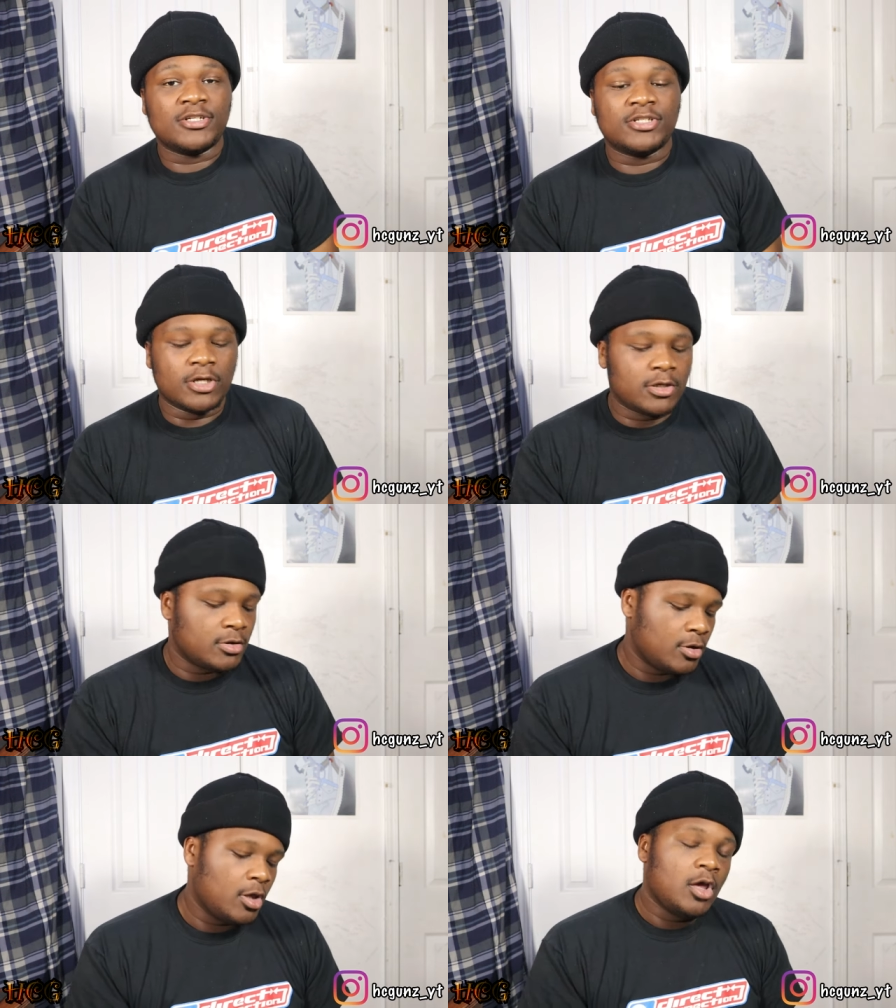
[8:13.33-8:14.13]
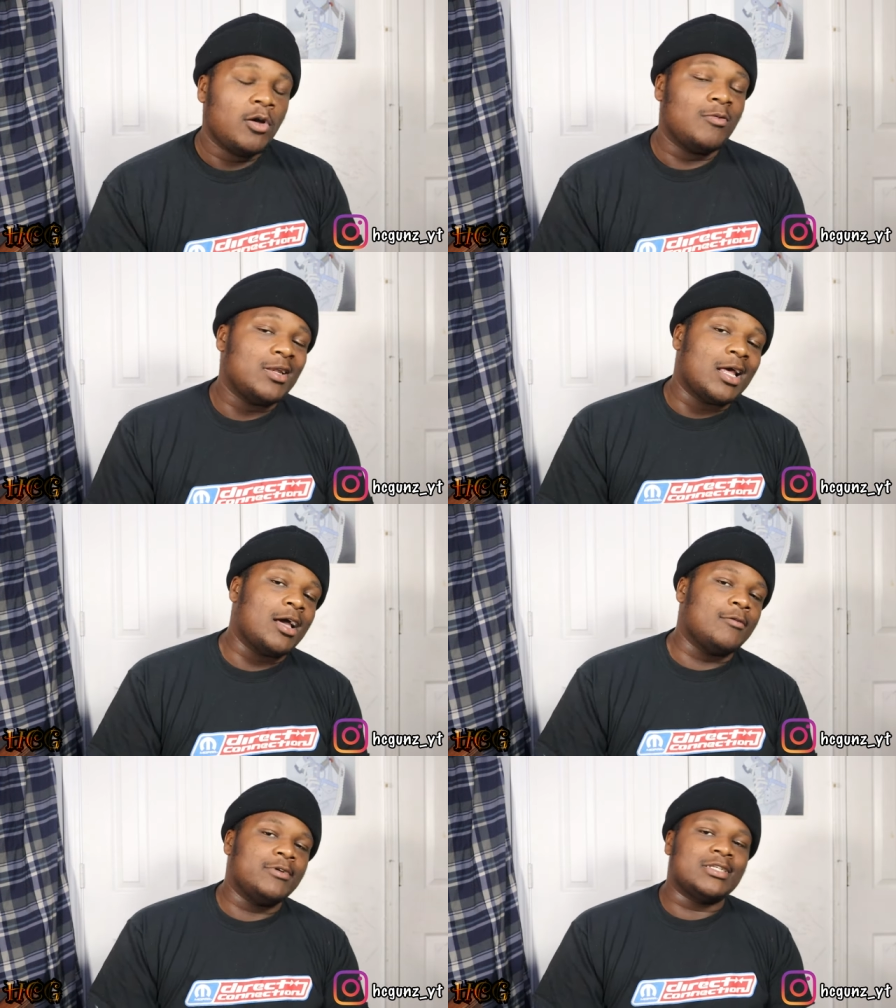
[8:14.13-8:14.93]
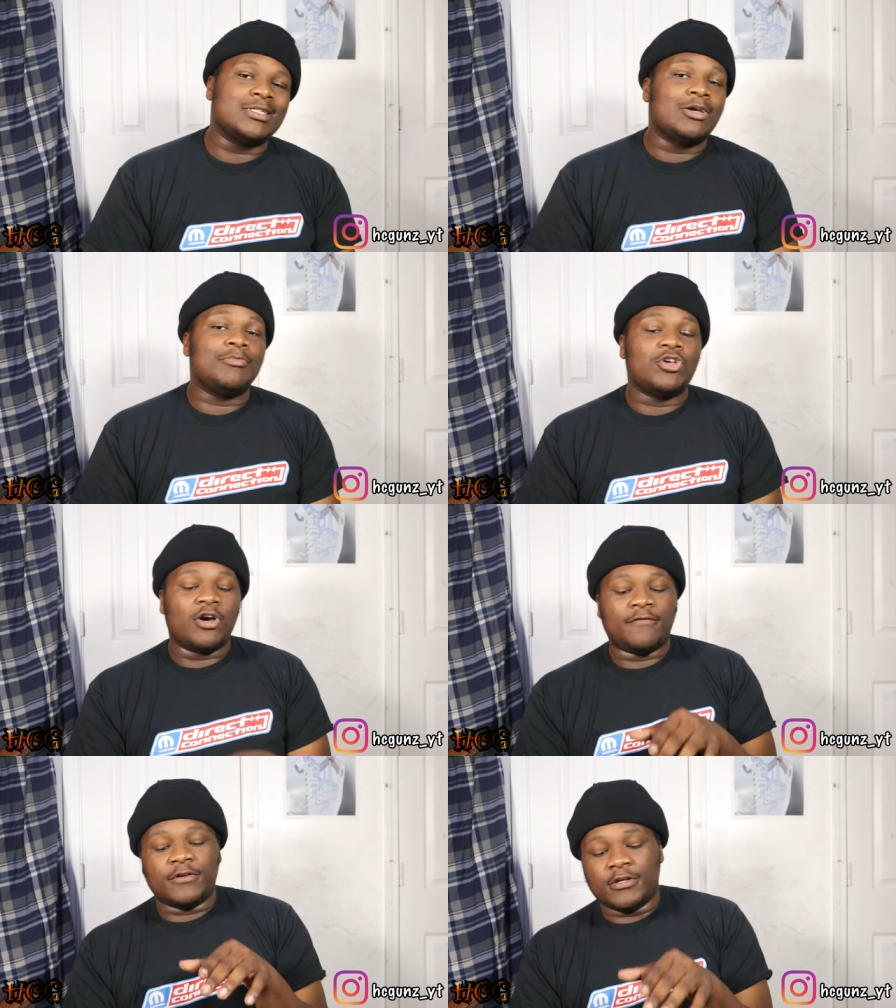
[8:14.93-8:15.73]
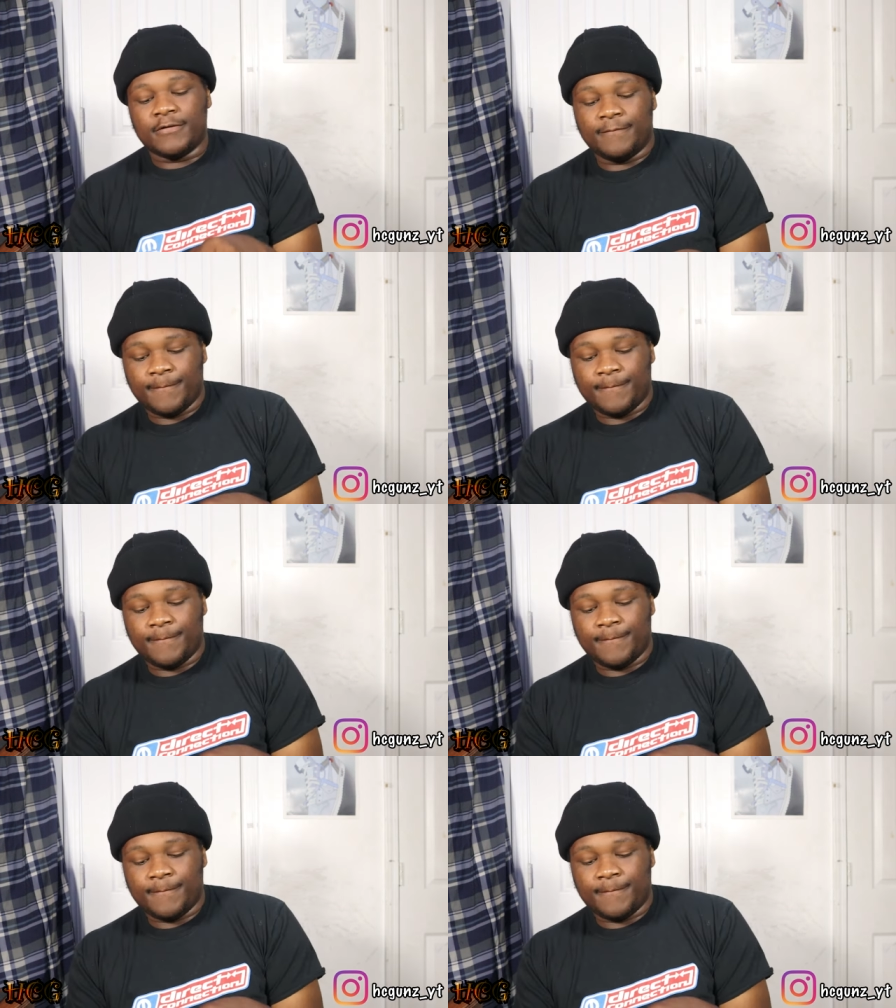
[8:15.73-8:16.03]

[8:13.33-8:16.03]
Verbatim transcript: So we not we just gonna be off of the